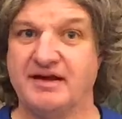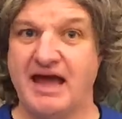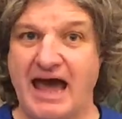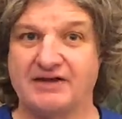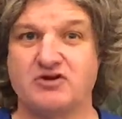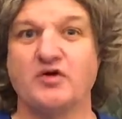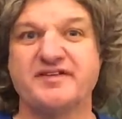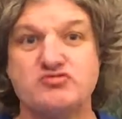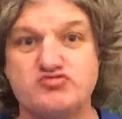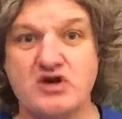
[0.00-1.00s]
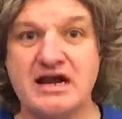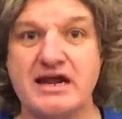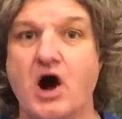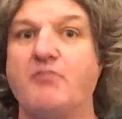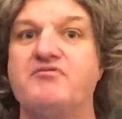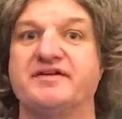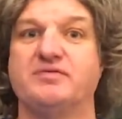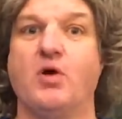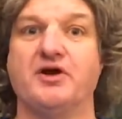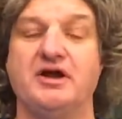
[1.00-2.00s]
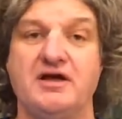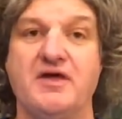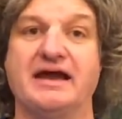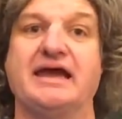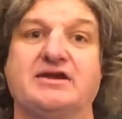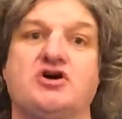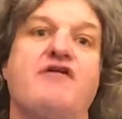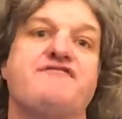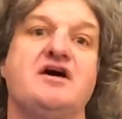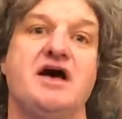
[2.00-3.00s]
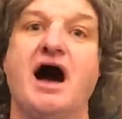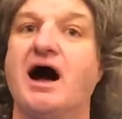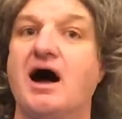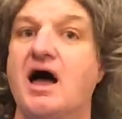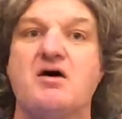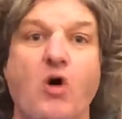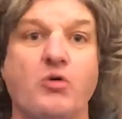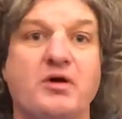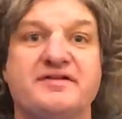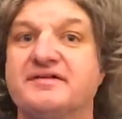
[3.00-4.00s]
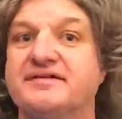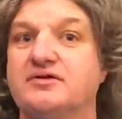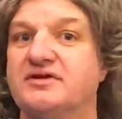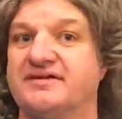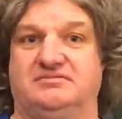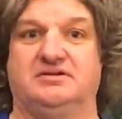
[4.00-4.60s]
And of course, the really obvious one that kicked off almost as soon as the